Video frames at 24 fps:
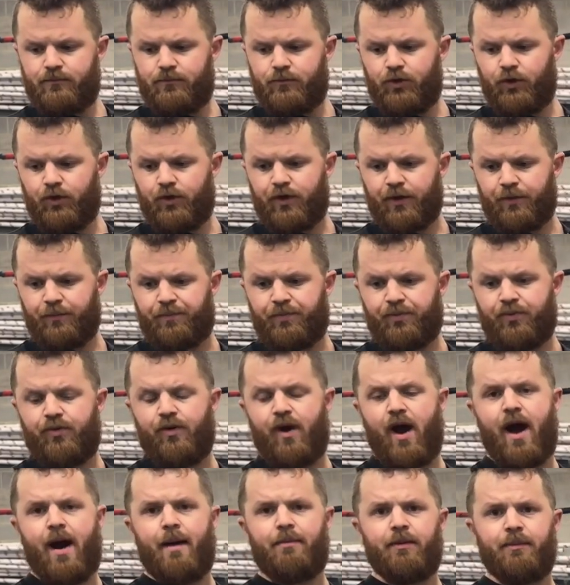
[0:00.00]
You can
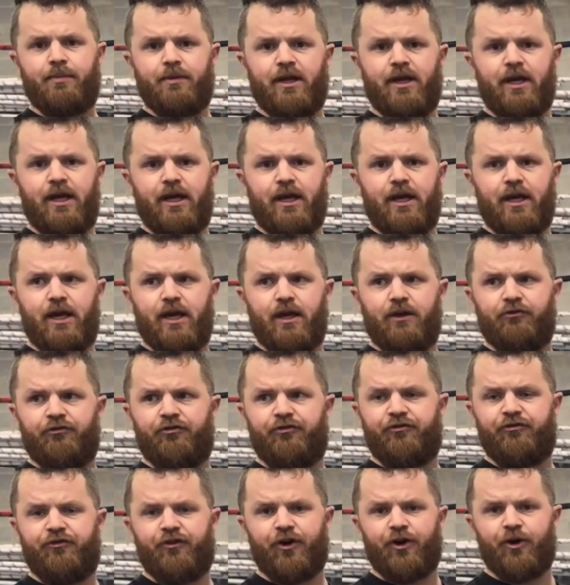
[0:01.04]
probably
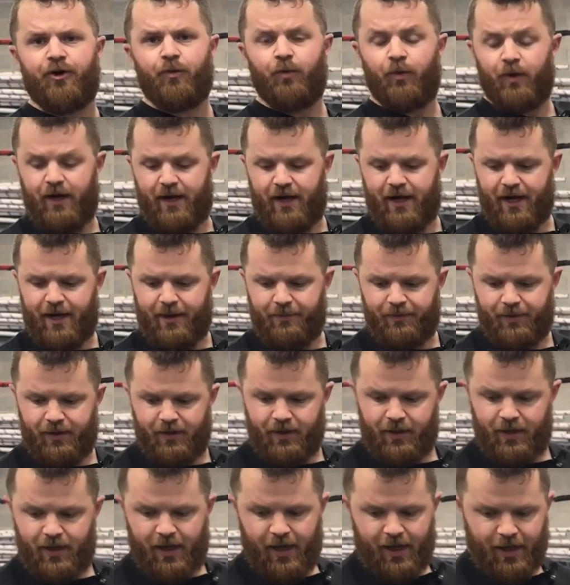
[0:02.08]
infer what
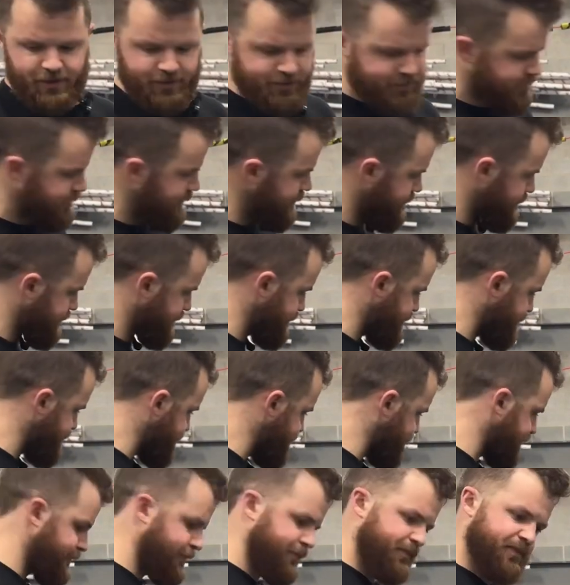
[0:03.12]
happened next.
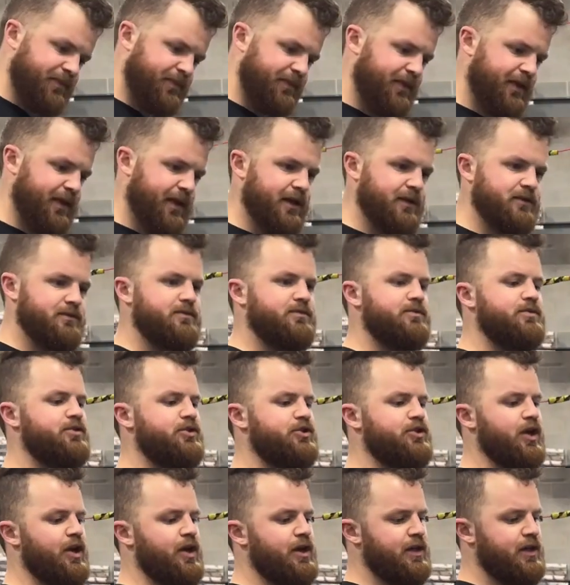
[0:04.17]

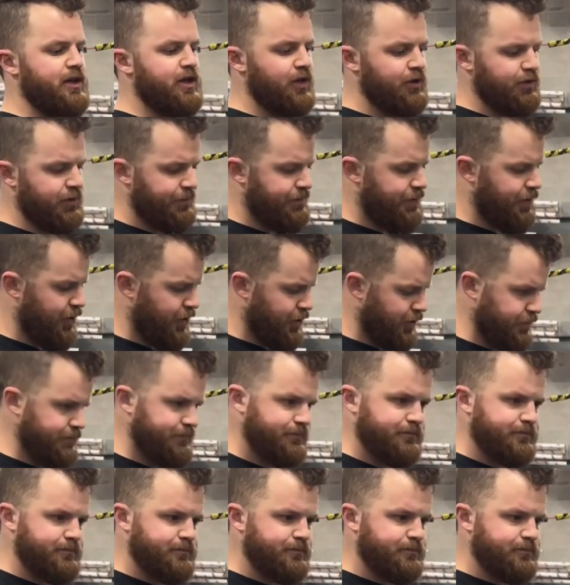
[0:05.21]
So he killed the pole.